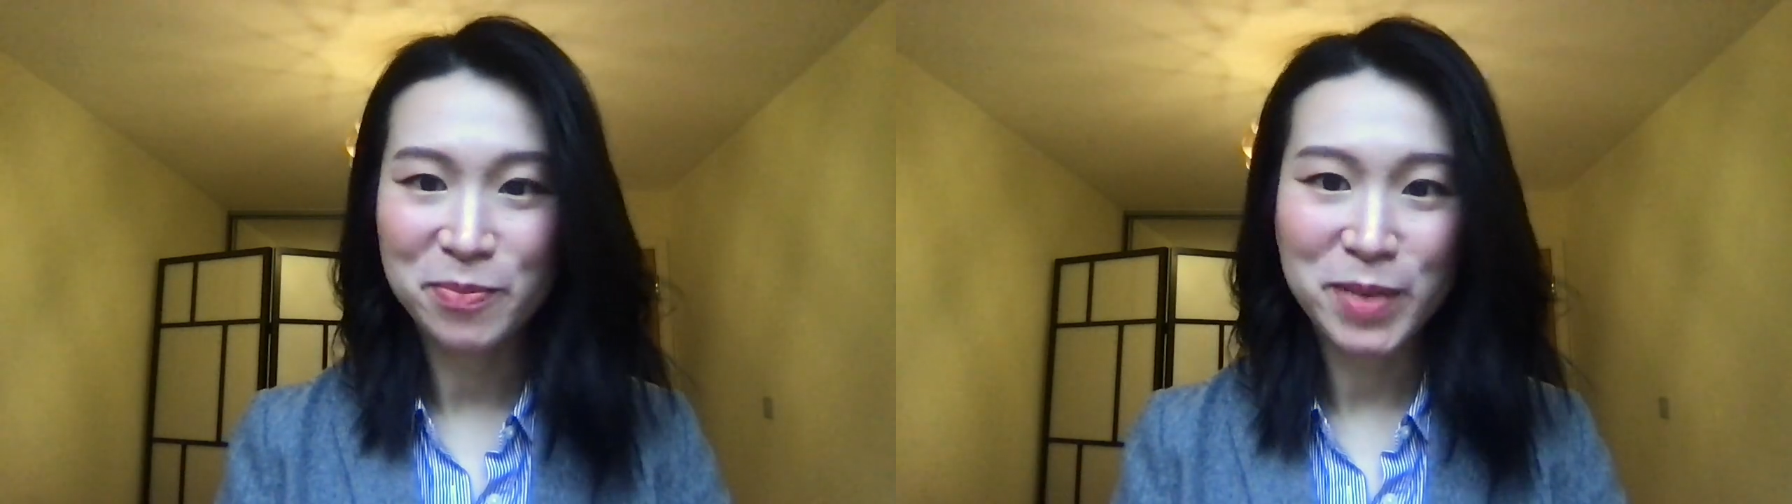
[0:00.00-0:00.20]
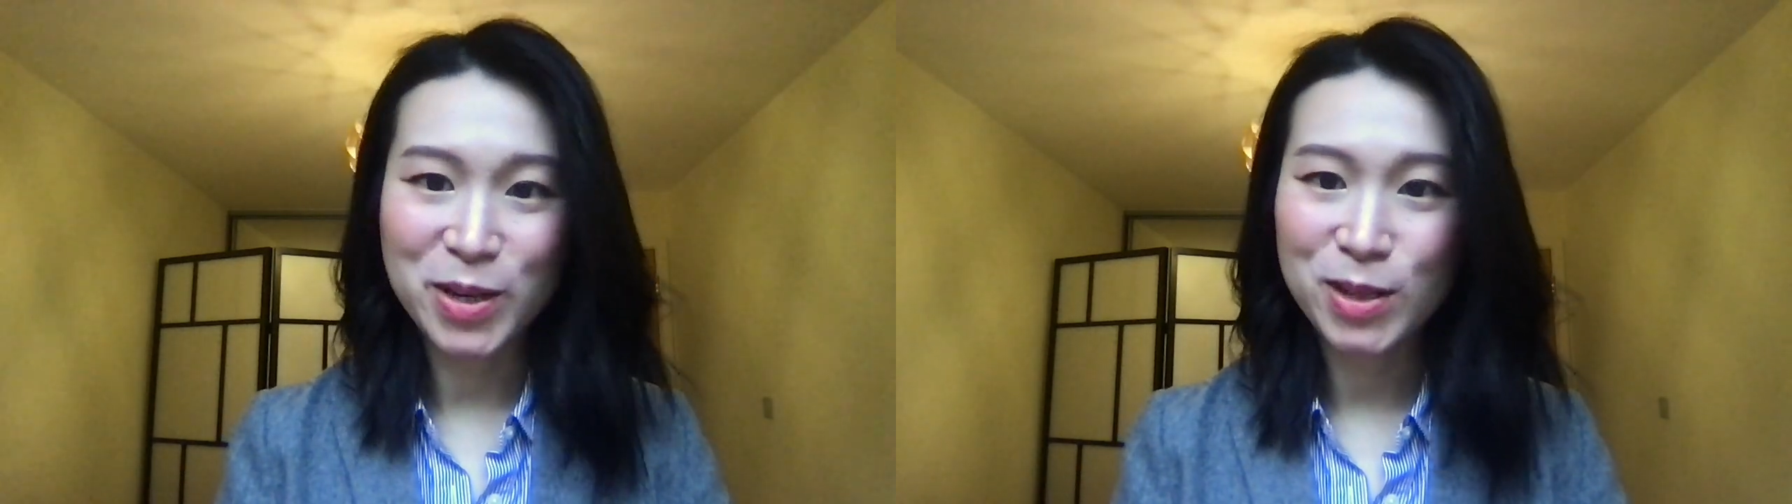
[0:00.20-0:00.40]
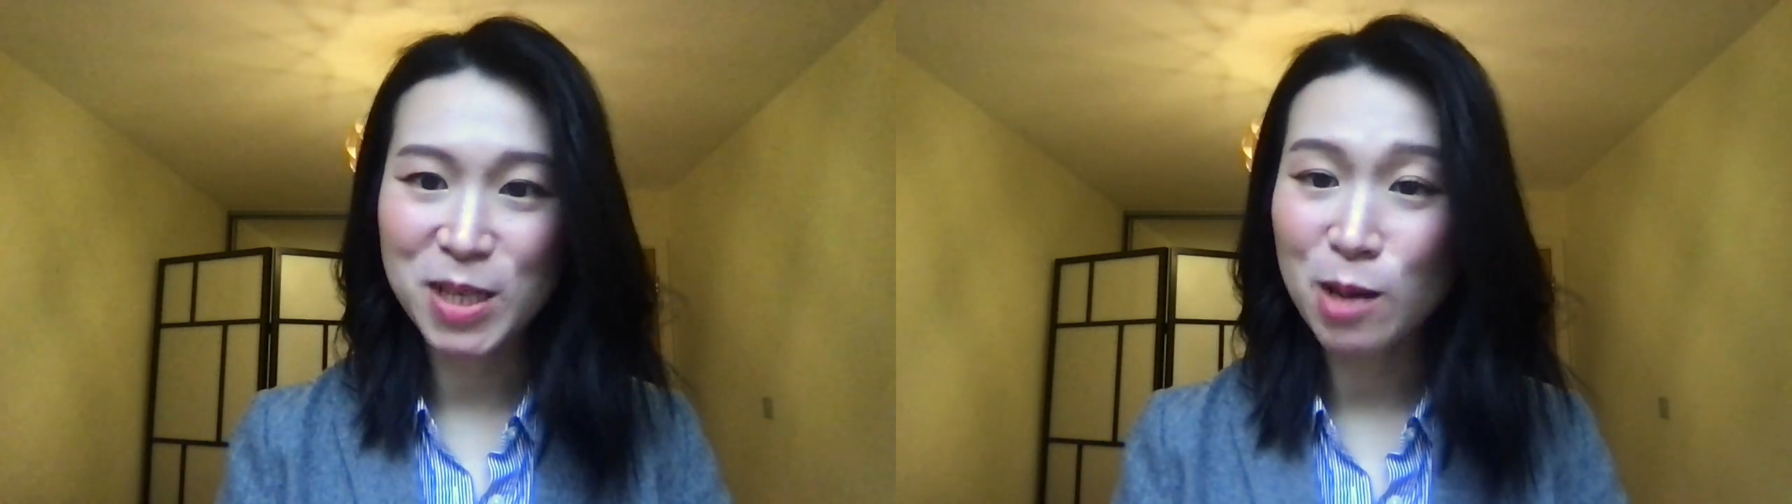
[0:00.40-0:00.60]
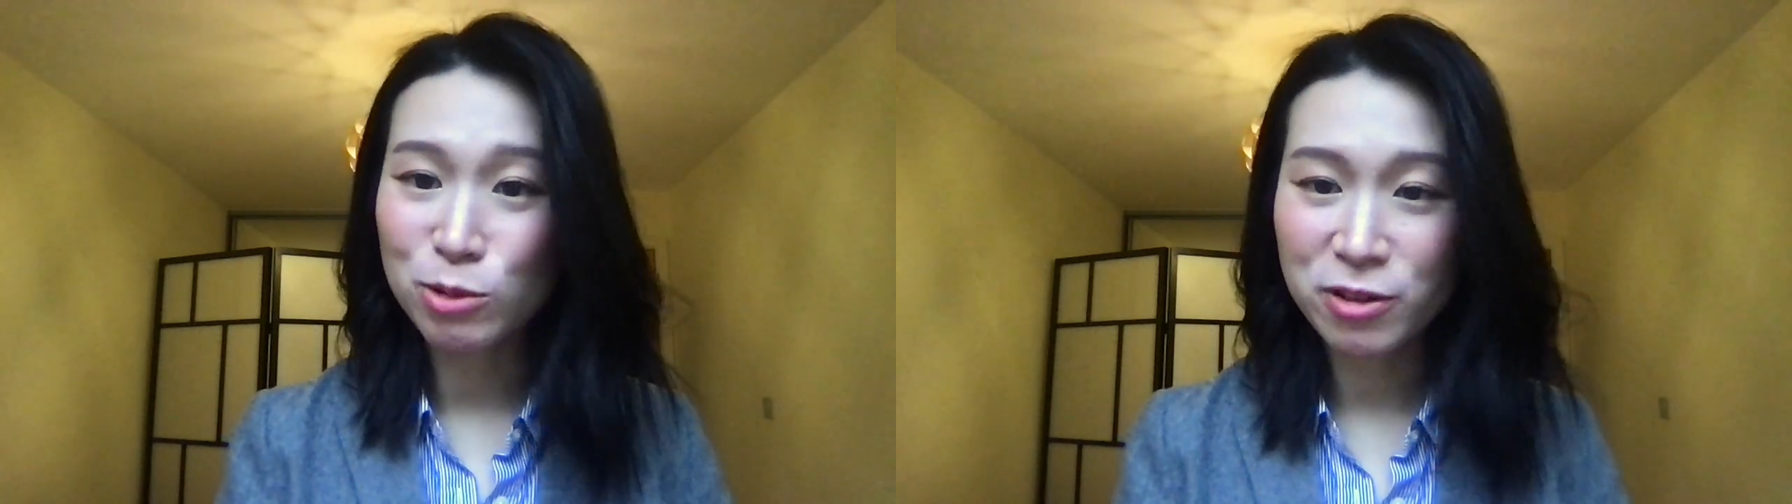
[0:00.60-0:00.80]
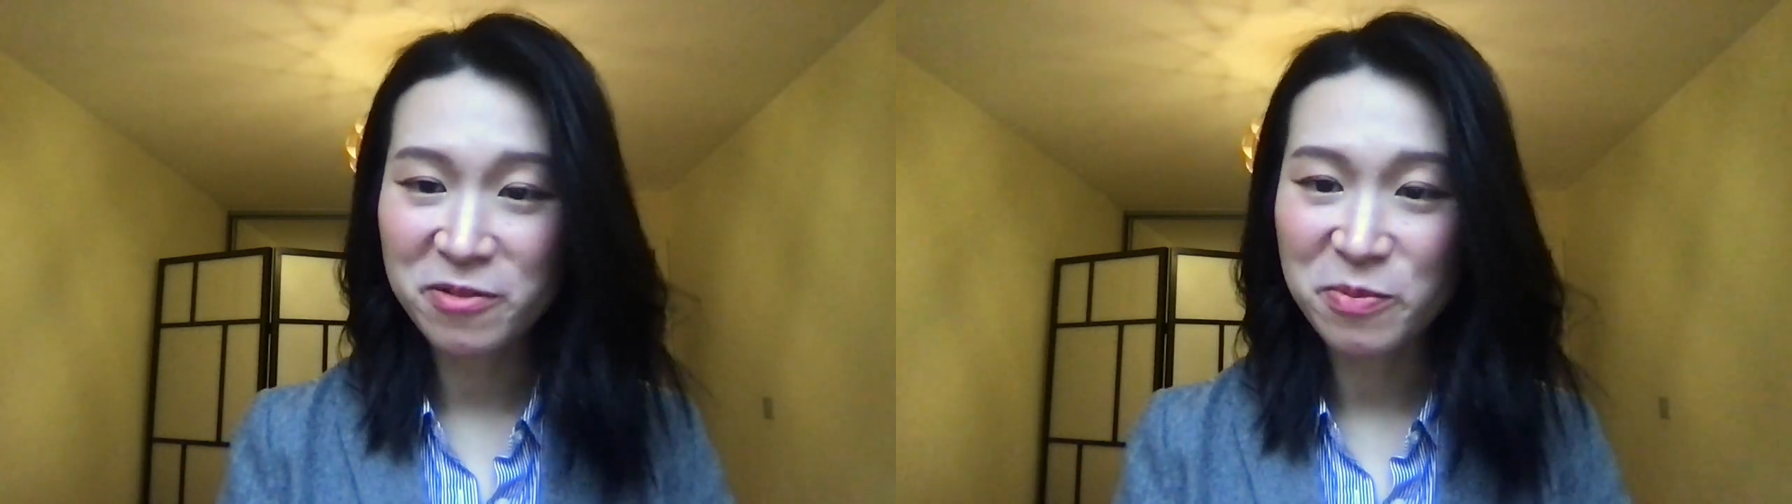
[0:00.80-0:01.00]
because I'm
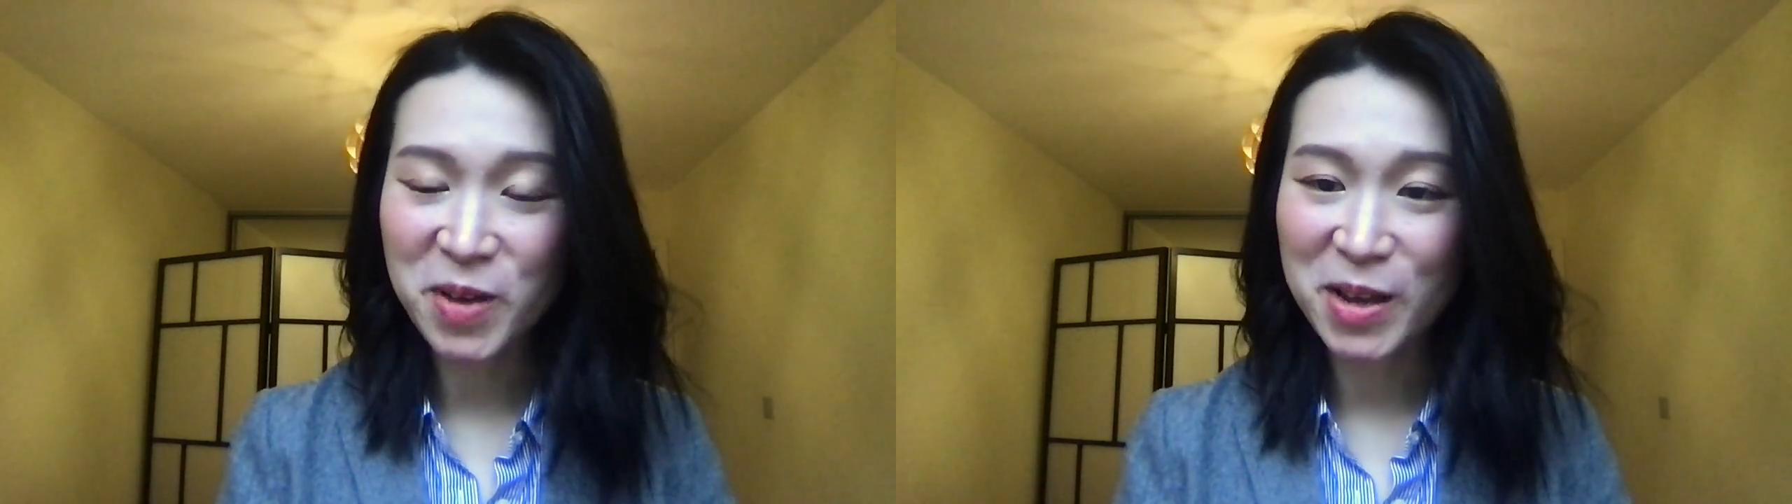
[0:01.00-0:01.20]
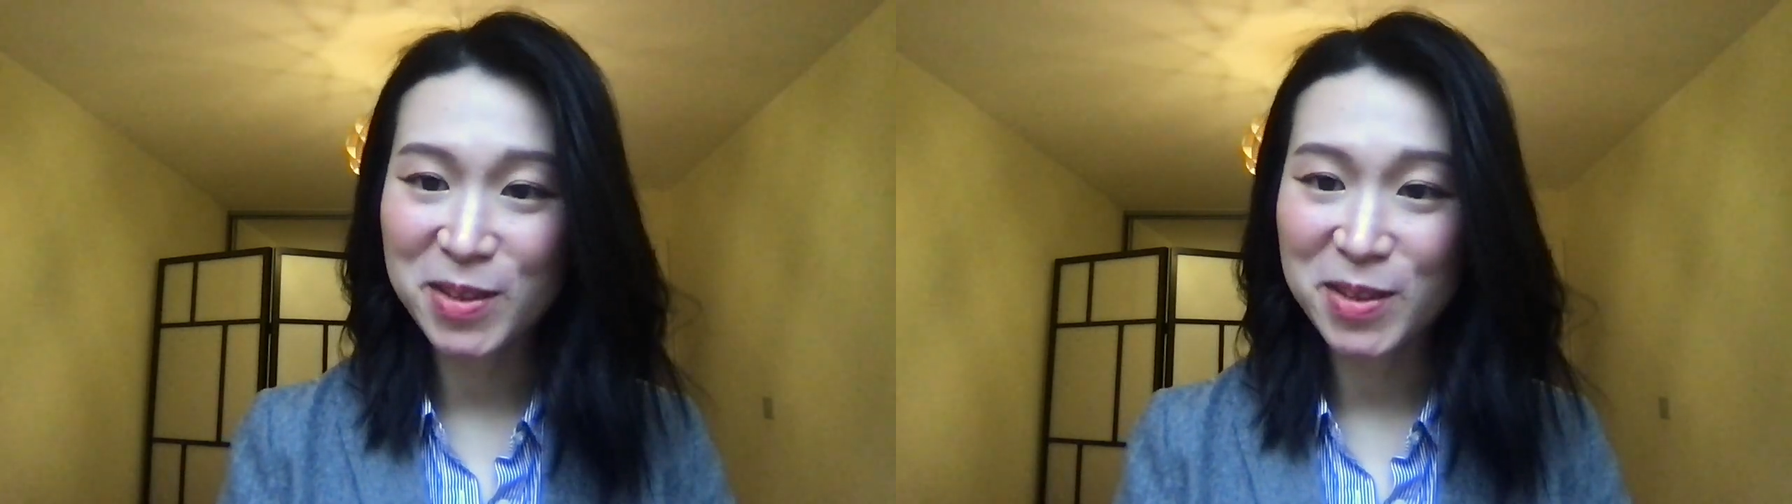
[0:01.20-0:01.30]
driven by a